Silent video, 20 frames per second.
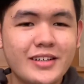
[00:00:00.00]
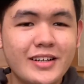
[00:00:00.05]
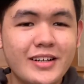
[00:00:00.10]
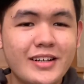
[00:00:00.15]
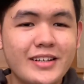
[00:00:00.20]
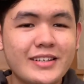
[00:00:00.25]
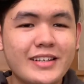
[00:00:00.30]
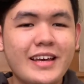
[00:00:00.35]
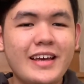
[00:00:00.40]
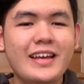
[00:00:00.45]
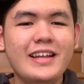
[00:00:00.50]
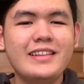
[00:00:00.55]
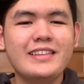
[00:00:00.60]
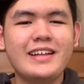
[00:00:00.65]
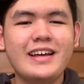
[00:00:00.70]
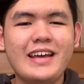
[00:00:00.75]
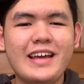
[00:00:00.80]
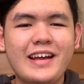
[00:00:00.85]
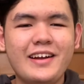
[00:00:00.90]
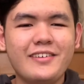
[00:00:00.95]
Ken
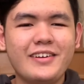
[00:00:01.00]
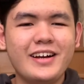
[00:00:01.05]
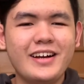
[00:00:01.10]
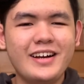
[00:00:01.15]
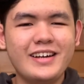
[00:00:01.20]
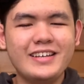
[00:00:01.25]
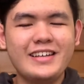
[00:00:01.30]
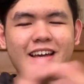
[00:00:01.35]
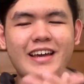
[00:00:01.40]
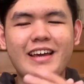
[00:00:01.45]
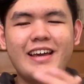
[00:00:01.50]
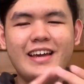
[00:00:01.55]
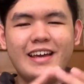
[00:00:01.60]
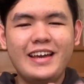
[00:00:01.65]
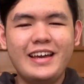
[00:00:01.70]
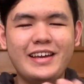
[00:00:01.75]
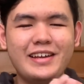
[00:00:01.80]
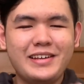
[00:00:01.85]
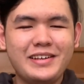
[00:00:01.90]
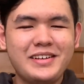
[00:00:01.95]
Nahera.
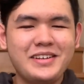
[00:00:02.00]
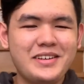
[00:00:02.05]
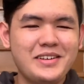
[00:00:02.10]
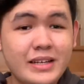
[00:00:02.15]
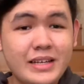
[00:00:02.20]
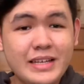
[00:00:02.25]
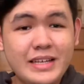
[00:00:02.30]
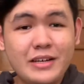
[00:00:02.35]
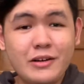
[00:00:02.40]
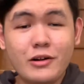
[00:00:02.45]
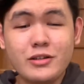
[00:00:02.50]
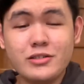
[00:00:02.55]
Yay. He also